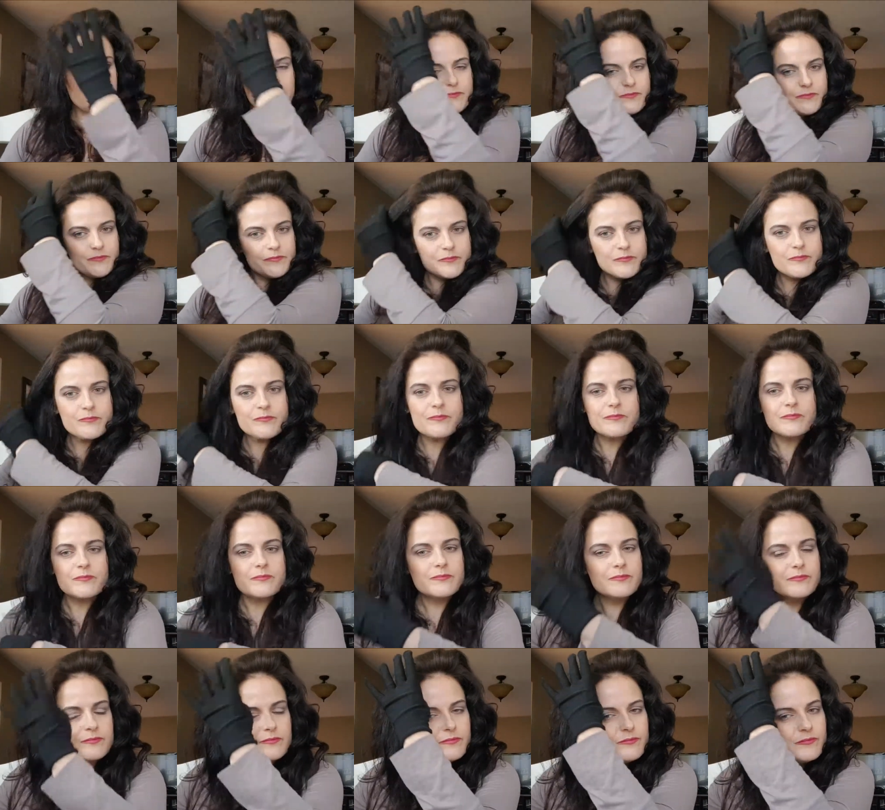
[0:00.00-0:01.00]

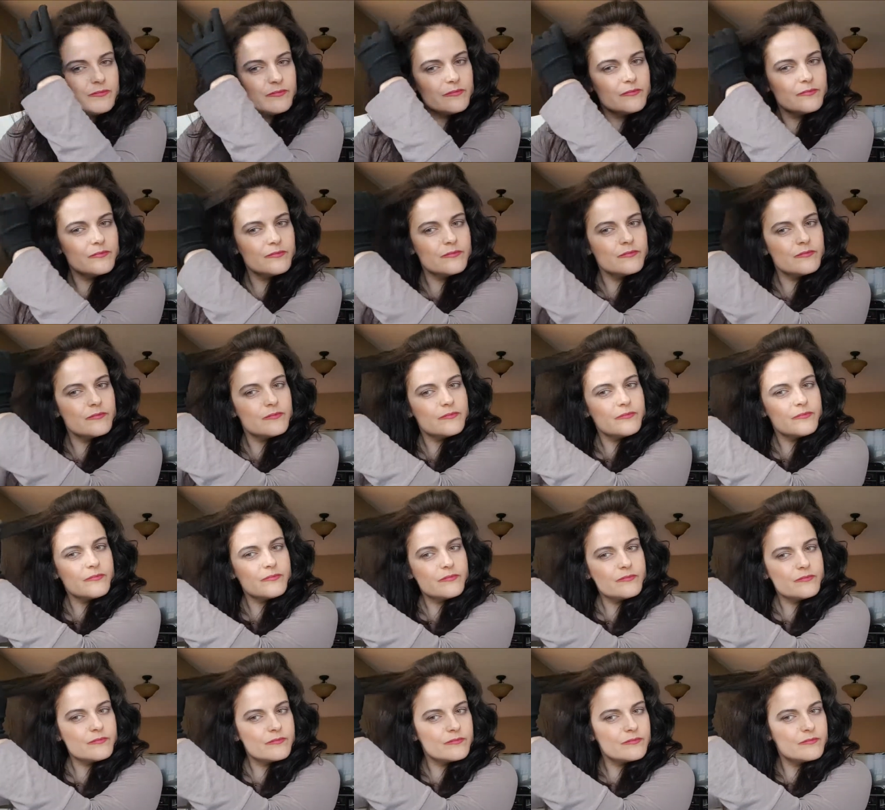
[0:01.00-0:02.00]

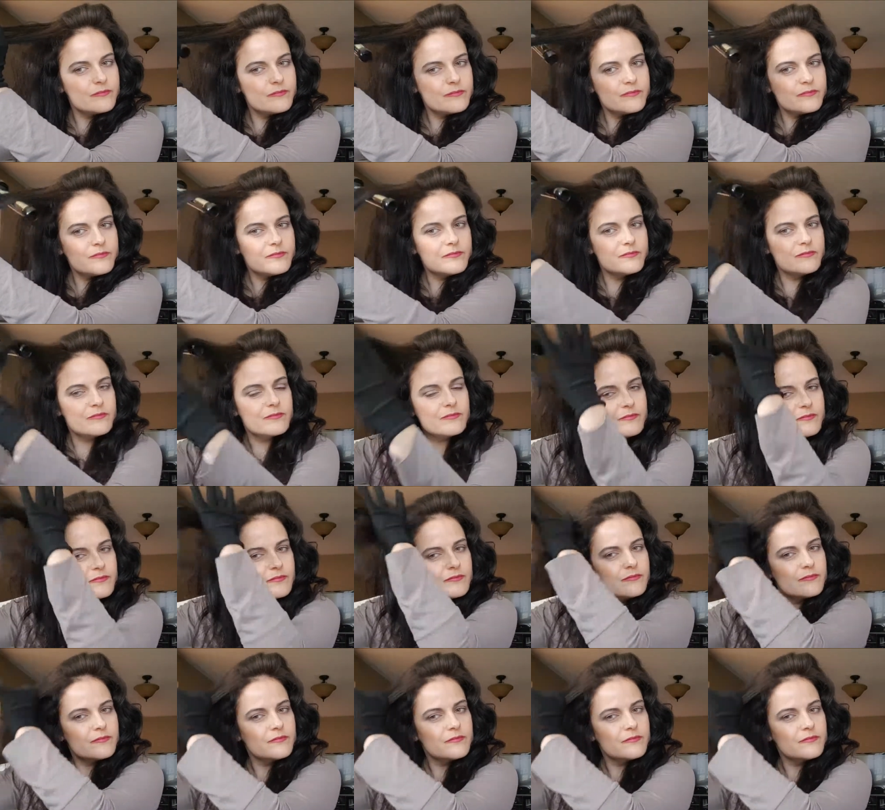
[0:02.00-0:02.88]
No one is speaking in this clip.